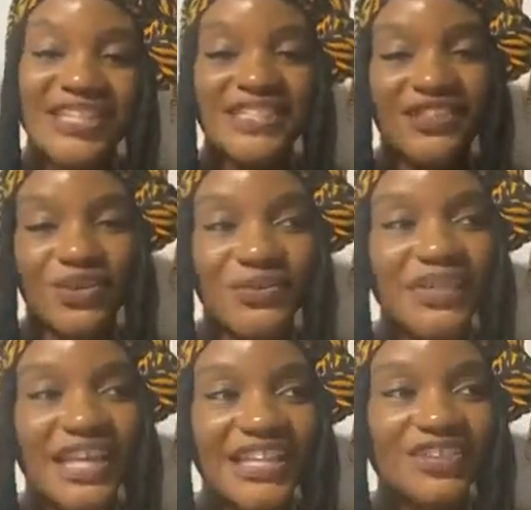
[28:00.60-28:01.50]
and don't
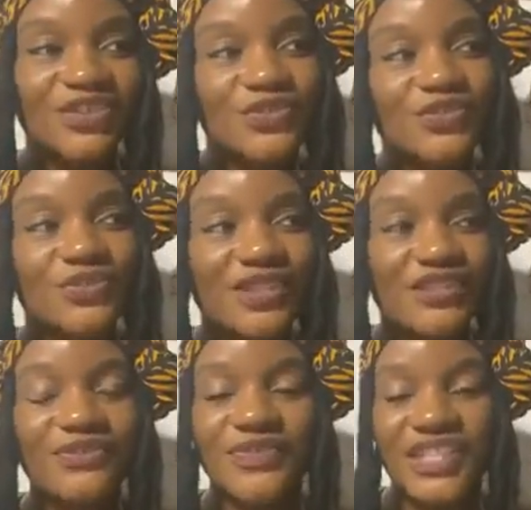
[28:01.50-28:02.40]
do a
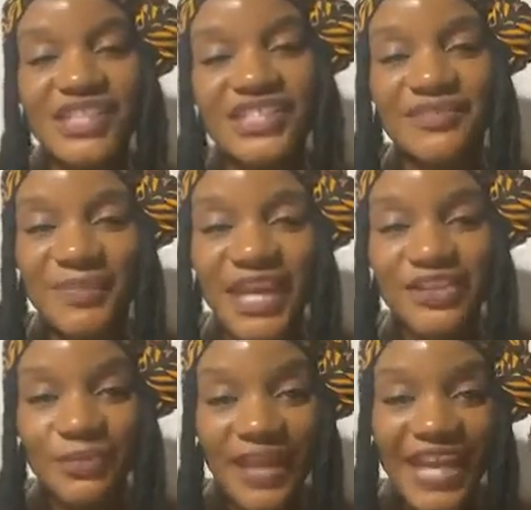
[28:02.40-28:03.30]
little funny stuff behind
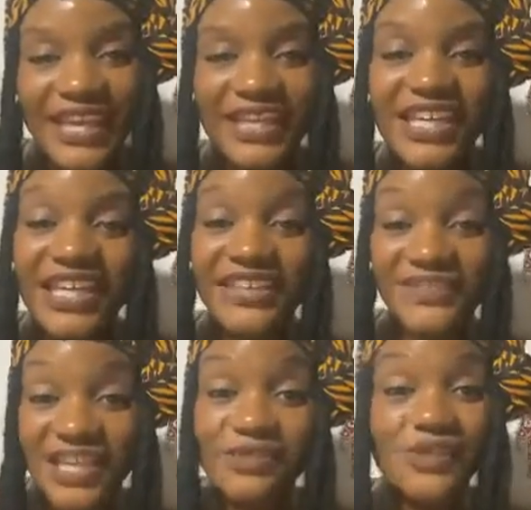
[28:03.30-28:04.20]
your back if
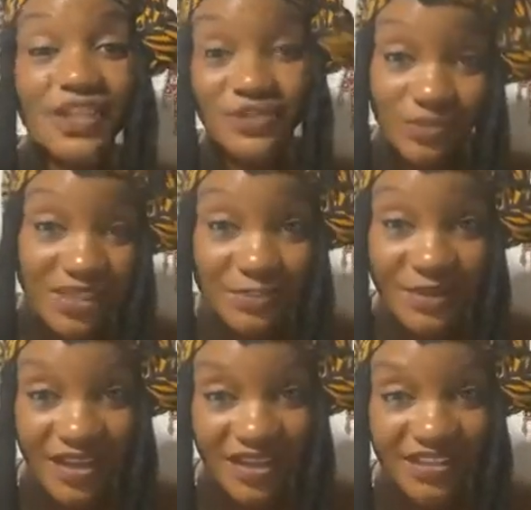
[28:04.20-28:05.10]
that's what they agreed
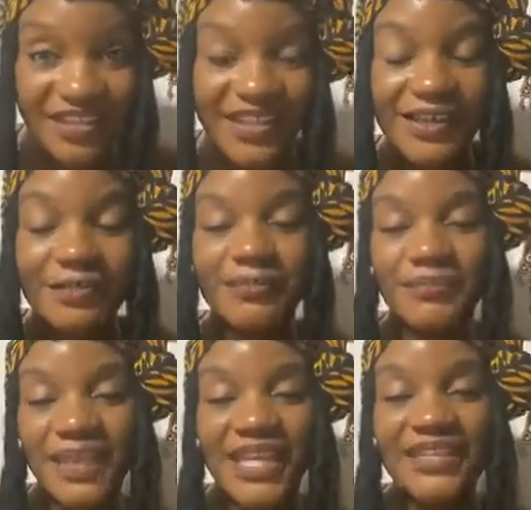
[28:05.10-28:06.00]
upon.
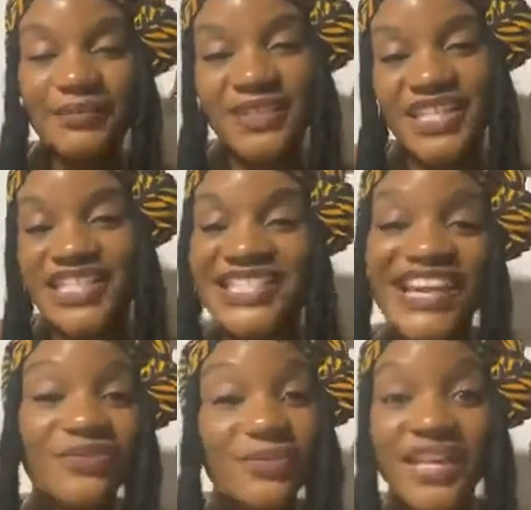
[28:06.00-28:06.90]
Mainly because
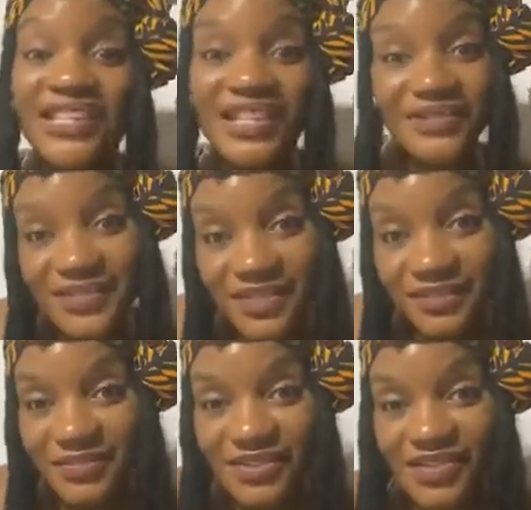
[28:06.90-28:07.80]
everybody loves
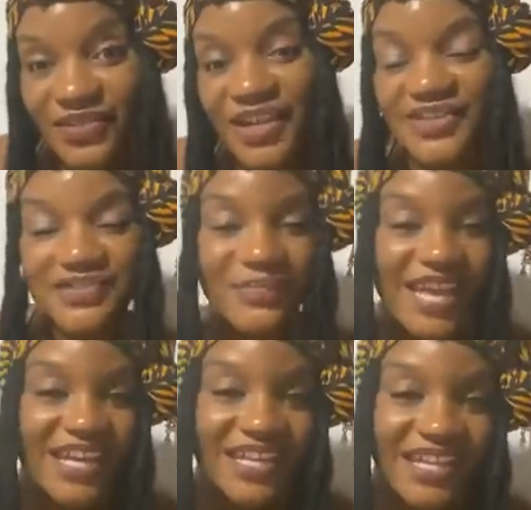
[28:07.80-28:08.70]
them. They're so
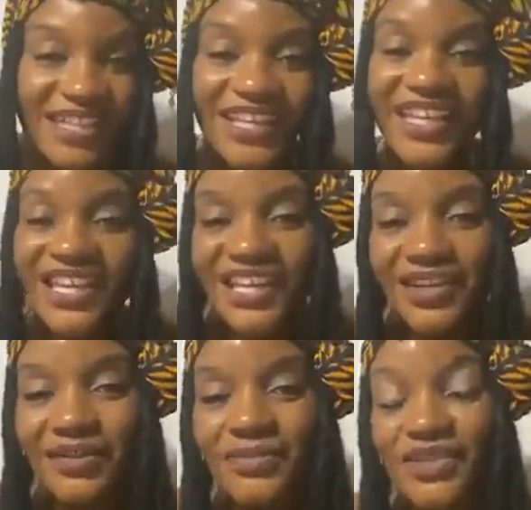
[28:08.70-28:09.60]
charismatic.
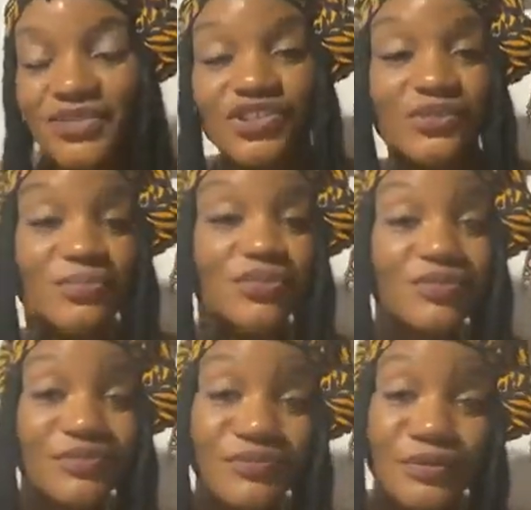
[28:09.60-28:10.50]
They're usually
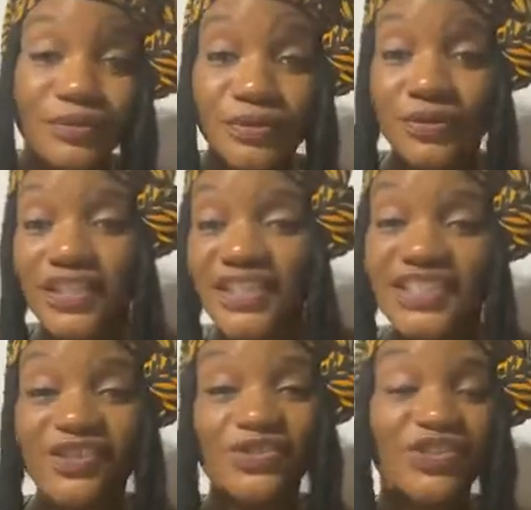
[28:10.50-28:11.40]
beautiful.
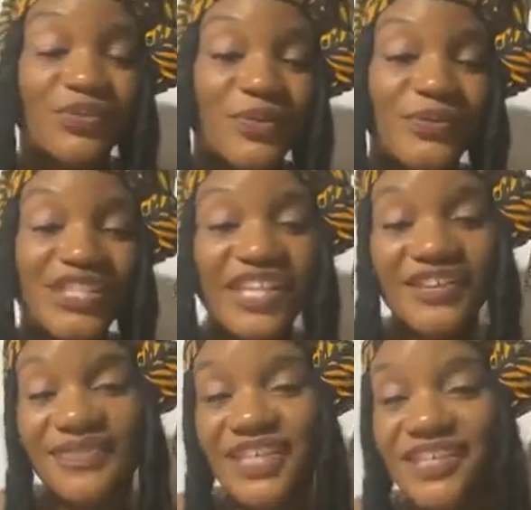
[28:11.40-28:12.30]
Usually women
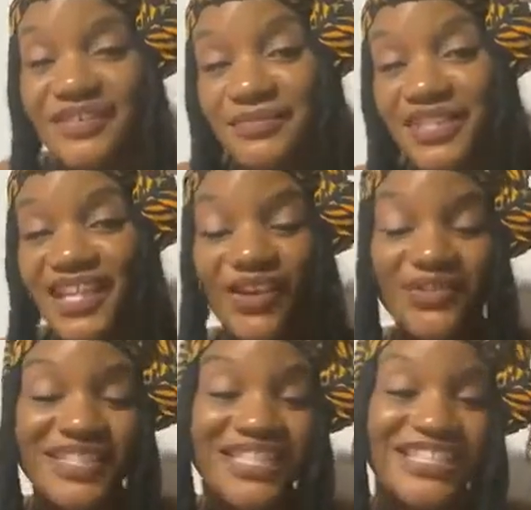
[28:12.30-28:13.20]
love them and they
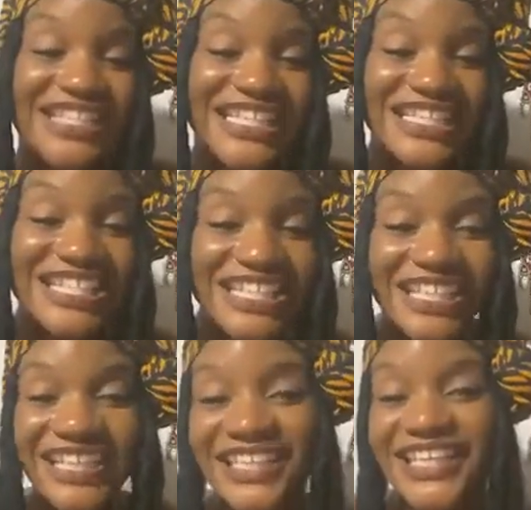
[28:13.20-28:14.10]
always get
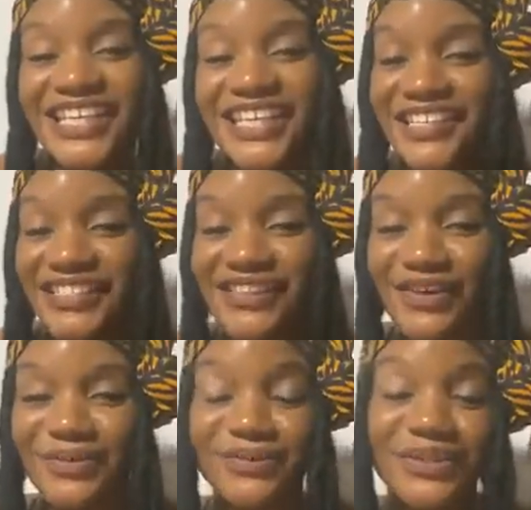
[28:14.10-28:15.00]
attention. And
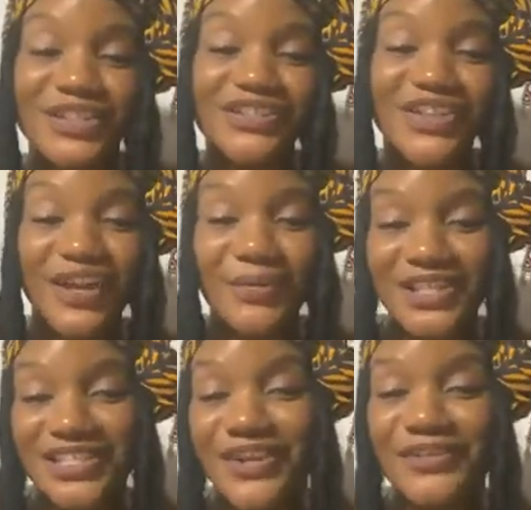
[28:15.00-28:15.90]
so you got to
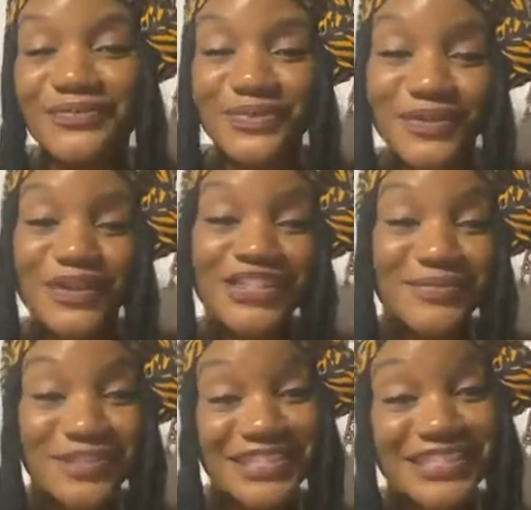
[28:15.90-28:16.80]
watch out for,
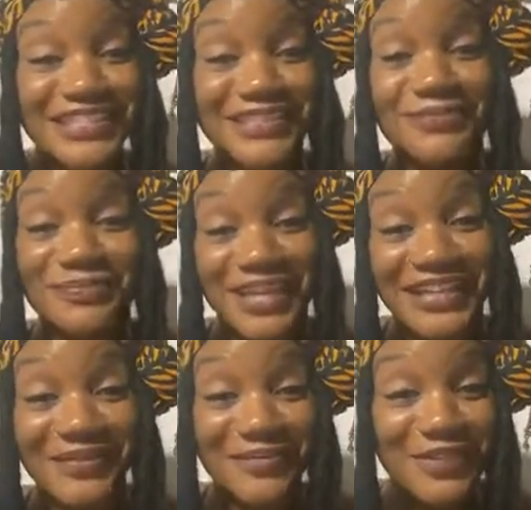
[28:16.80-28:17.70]
especially the Libra
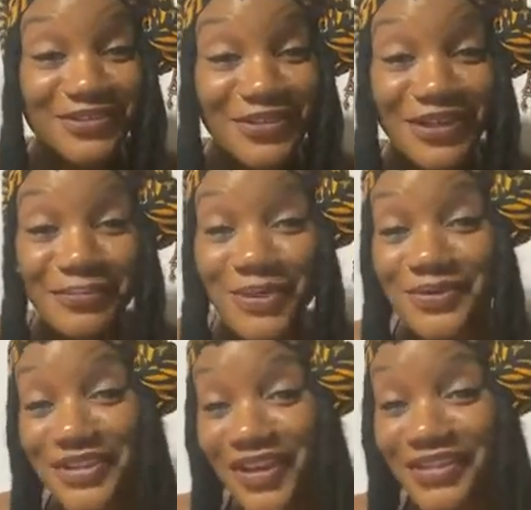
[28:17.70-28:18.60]
man. I'm not trying to blow
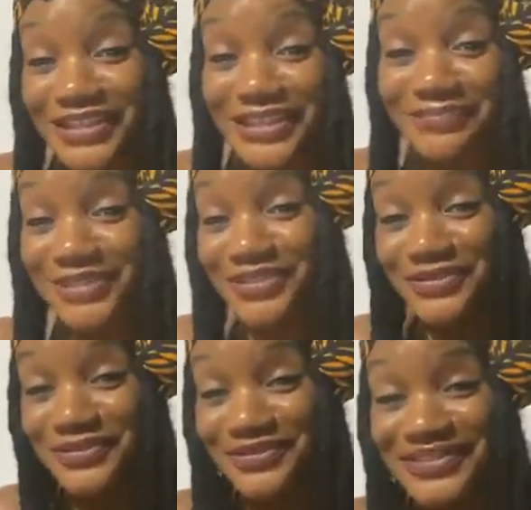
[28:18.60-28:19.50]
y'all up,
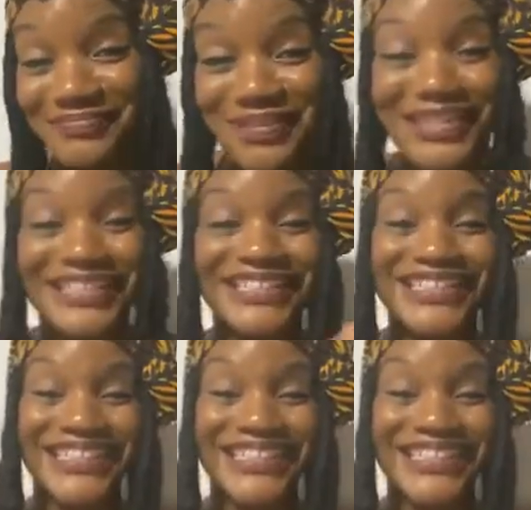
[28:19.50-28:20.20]
dudes, but